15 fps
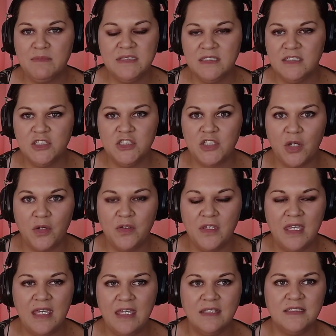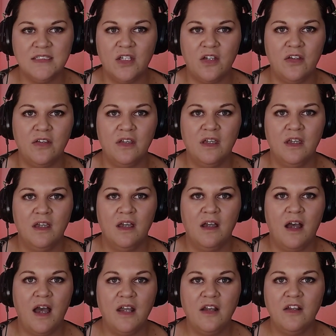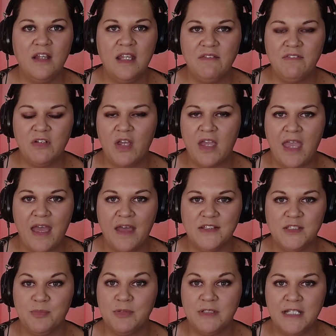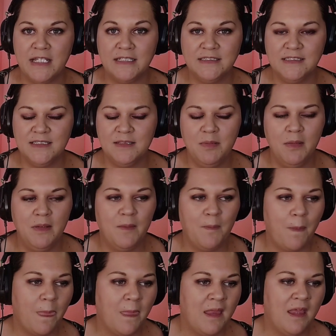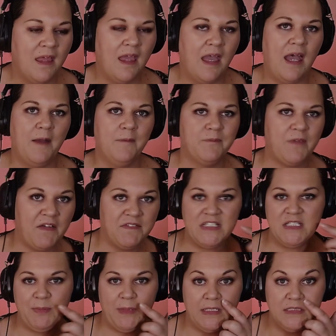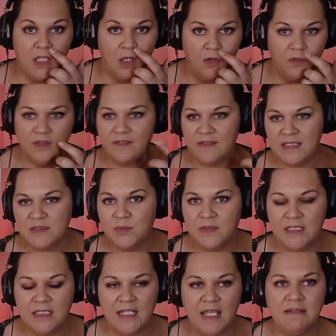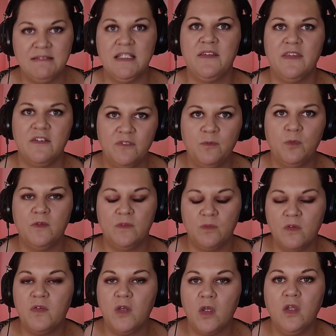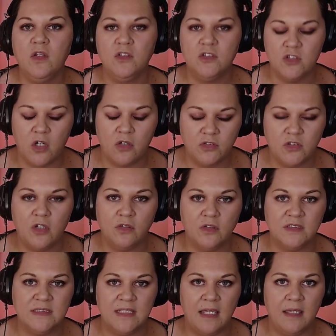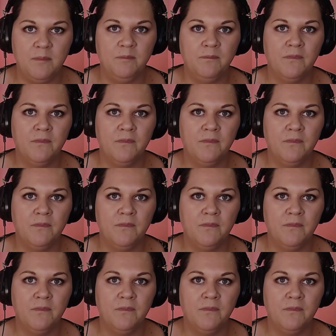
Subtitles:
in the show yet, so I don't even know how to pronounce them. I've just been told that that's what their names are. We've heard Drogon's name,